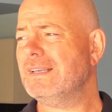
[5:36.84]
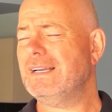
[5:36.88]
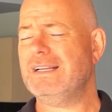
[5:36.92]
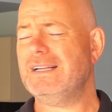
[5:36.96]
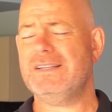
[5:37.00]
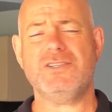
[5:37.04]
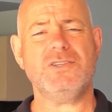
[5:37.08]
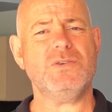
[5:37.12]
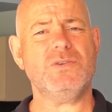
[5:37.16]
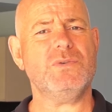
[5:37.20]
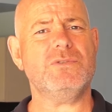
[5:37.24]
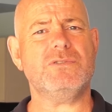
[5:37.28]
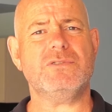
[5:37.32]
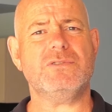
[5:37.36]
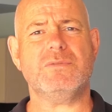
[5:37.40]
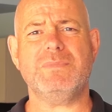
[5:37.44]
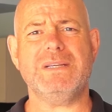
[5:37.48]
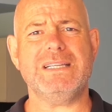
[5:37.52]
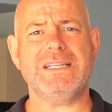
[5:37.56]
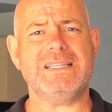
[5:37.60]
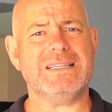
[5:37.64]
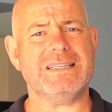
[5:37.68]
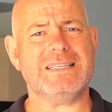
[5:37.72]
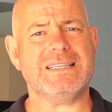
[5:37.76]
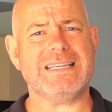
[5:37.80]
200
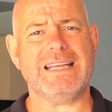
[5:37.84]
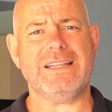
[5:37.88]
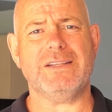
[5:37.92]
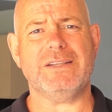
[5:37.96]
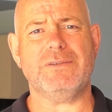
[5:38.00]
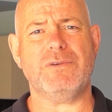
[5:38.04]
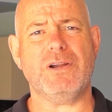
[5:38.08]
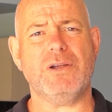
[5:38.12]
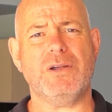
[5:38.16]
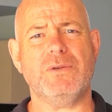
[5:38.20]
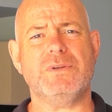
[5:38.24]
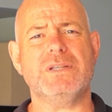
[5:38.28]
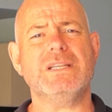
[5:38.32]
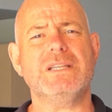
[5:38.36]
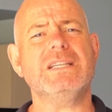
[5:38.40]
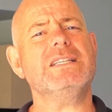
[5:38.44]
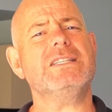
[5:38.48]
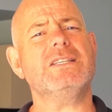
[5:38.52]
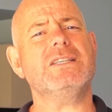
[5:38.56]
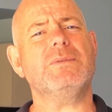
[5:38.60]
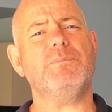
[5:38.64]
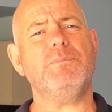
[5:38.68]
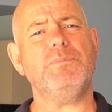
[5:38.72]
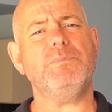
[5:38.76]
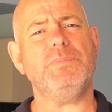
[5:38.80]
meters down the road is
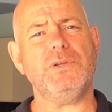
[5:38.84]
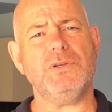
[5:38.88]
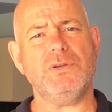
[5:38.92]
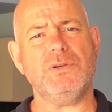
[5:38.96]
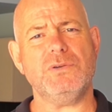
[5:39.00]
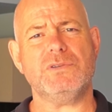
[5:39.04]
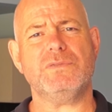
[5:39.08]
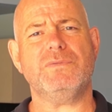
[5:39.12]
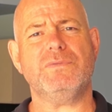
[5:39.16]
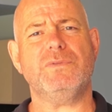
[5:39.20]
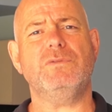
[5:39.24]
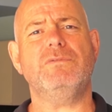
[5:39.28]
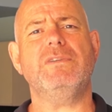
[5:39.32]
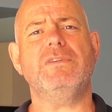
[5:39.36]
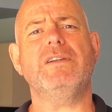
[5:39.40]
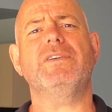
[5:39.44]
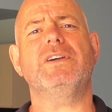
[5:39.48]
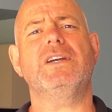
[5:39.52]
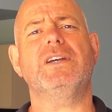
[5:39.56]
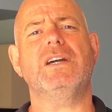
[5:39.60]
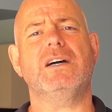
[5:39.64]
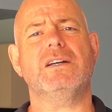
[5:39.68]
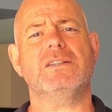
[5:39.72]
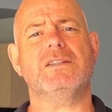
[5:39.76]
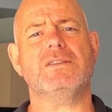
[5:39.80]
the beautiful River
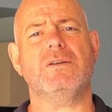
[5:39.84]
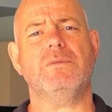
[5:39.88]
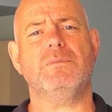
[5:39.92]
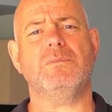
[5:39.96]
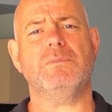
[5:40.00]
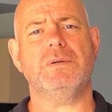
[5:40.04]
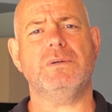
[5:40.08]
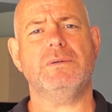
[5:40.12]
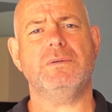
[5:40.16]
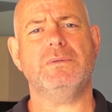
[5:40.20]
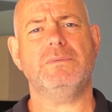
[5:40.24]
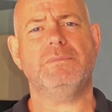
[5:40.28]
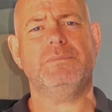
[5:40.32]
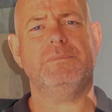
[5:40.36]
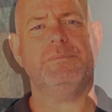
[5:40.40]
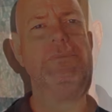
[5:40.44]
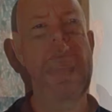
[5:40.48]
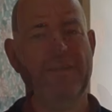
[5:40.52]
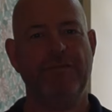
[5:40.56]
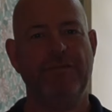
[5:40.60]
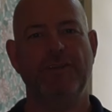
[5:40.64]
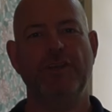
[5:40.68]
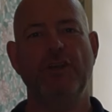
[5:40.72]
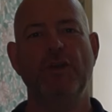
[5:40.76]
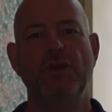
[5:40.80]
Gartamp.
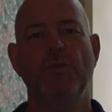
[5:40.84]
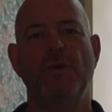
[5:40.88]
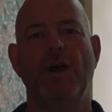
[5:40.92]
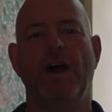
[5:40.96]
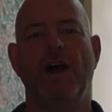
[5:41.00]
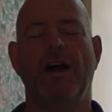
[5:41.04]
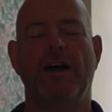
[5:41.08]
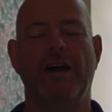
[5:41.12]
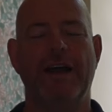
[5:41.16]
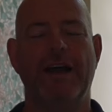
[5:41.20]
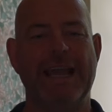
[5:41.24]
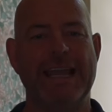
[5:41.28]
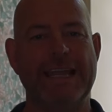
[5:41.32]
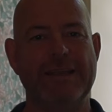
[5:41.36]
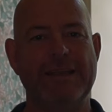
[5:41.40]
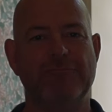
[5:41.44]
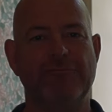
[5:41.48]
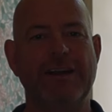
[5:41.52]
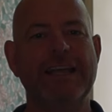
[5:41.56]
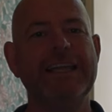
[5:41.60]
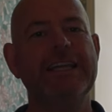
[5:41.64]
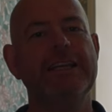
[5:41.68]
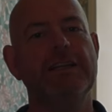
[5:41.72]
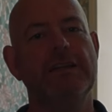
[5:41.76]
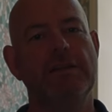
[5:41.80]
If you are a
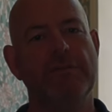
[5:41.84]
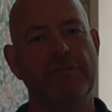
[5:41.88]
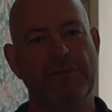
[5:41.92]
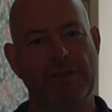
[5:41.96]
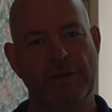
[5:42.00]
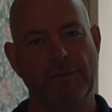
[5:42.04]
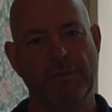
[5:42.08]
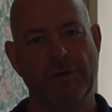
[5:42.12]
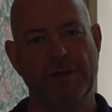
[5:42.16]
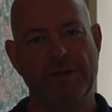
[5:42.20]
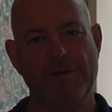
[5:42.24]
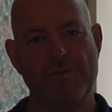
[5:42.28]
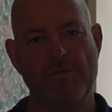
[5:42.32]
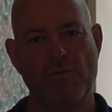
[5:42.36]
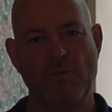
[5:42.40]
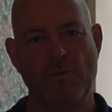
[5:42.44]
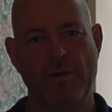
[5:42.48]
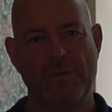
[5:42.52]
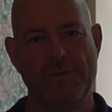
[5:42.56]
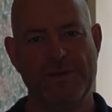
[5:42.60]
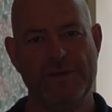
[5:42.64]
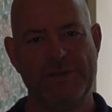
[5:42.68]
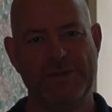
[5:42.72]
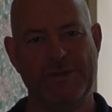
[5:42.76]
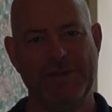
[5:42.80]
regular viewer when
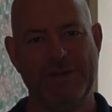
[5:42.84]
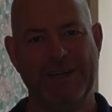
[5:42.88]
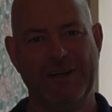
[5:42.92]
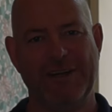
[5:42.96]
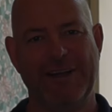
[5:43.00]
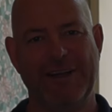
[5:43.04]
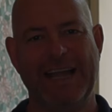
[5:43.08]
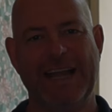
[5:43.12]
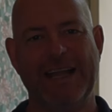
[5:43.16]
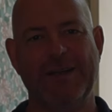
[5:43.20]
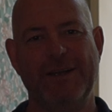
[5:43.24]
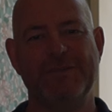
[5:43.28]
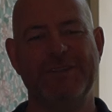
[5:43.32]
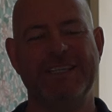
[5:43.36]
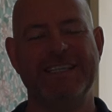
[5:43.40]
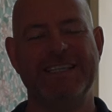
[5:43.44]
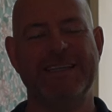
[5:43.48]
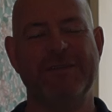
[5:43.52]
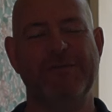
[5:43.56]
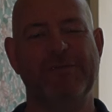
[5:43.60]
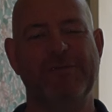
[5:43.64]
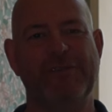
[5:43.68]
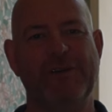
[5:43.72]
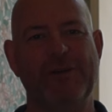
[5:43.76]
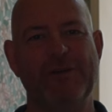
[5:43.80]
we're doing our houses
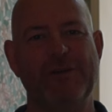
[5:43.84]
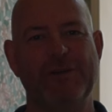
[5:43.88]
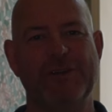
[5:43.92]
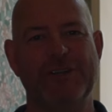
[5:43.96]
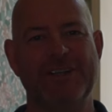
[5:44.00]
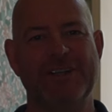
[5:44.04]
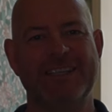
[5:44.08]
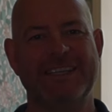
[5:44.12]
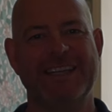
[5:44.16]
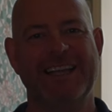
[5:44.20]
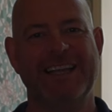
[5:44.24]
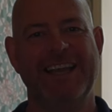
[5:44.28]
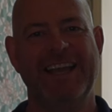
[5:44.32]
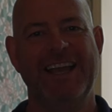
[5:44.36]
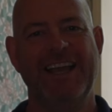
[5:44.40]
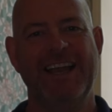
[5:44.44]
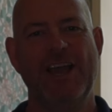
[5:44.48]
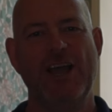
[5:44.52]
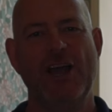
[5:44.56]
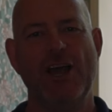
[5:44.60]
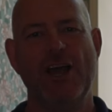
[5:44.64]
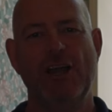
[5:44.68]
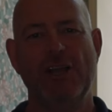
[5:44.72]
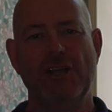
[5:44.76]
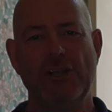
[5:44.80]
in focus,
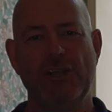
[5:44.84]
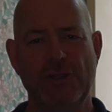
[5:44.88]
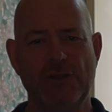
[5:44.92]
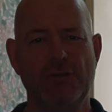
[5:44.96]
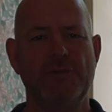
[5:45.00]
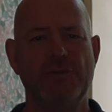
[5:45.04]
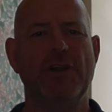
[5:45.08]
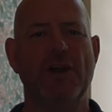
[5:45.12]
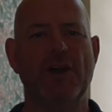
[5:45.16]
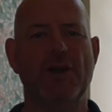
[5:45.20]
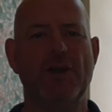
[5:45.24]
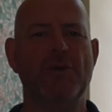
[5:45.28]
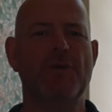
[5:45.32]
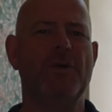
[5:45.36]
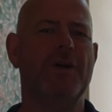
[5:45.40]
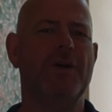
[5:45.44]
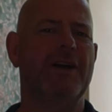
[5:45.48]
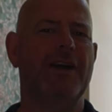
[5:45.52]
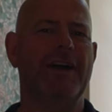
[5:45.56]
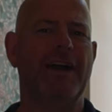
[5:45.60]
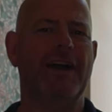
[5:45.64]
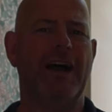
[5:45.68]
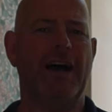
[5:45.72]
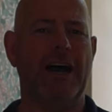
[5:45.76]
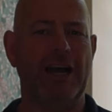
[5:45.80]
you know
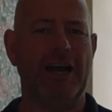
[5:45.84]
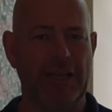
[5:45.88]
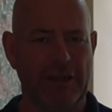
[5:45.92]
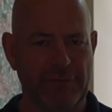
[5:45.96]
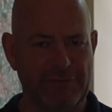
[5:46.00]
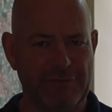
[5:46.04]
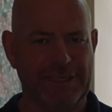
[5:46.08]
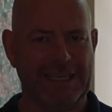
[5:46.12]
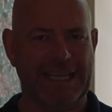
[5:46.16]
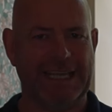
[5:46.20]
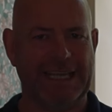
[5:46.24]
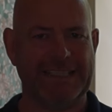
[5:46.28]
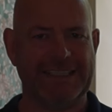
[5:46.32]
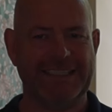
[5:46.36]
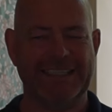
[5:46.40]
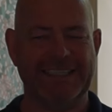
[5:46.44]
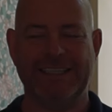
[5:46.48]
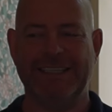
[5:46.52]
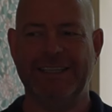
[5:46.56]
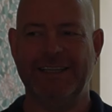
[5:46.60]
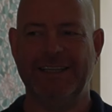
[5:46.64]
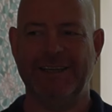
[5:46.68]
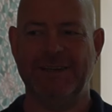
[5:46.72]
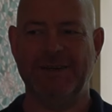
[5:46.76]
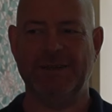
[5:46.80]
I love a
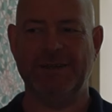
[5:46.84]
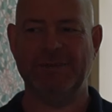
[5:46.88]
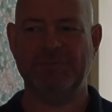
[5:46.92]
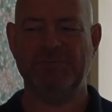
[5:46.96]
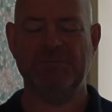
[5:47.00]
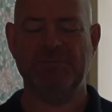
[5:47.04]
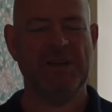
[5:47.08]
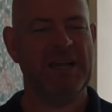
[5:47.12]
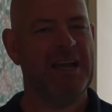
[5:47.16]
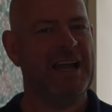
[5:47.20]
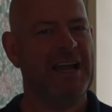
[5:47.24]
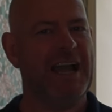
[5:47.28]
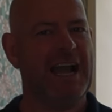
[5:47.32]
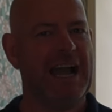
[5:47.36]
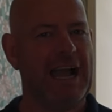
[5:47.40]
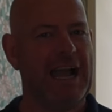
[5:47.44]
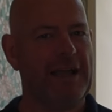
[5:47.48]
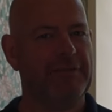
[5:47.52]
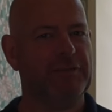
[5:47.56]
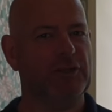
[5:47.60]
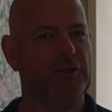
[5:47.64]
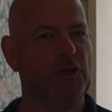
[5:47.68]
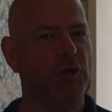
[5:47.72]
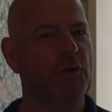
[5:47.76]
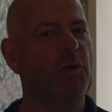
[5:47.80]
landing.
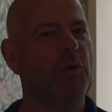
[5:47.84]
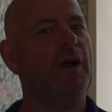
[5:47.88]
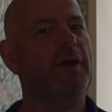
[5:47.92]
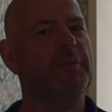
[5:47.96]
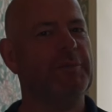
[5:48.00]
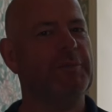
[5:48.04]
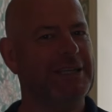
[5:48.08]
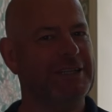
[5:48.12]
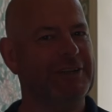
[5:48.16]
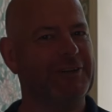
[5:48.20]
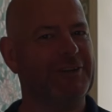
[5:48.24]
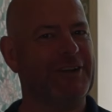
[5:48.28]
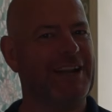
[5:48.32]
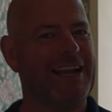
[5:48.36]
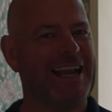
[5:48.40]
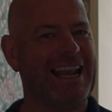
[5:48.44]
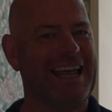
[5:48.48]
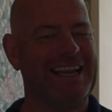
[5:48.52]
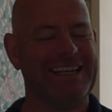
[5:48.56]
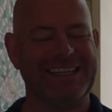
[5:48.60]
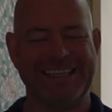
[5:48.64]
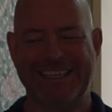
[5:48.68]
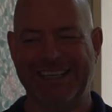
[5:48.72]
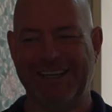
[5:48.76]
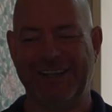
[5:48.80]
Haven't quite been on a
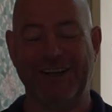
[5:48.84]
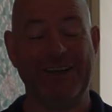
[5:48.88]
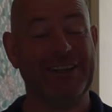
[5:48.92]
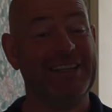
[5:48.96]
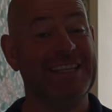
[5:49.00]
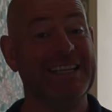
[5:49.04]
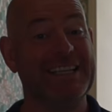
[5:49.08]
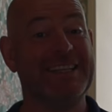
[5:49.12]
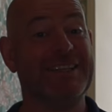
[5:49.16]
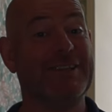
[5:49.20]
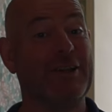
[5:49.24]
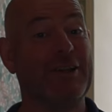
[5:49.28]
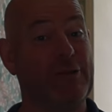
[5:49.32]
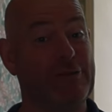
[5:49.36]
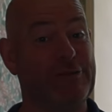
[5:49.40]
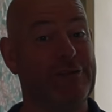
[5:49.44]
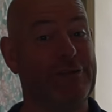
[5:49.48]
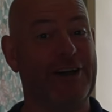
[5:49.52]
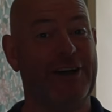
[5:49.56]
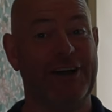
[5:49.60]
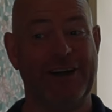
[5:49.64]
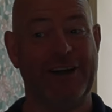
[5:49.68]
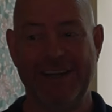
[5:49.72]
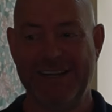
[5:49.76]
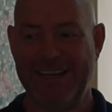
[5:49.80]
landing like this so
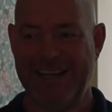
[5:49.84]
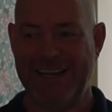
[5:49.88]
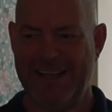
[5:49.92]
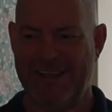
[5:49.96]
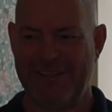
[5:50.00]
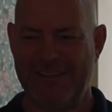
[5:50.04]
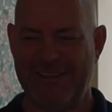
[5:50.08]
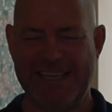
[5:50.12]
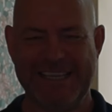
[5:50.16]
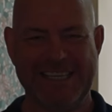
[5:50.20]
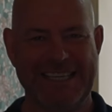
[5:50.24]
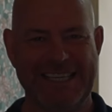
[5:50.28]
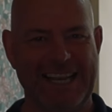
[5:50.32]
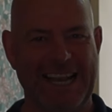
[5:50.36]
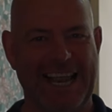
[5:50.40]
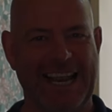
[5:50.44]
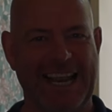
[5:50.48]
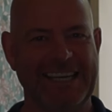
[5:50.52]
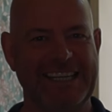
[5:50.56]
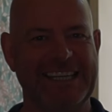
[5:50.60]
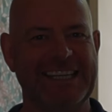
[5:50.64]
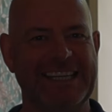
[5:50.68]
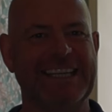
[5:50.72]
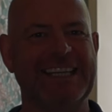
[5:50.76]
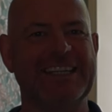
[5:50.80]
far. This
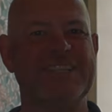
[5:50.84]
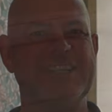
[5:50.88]
landing is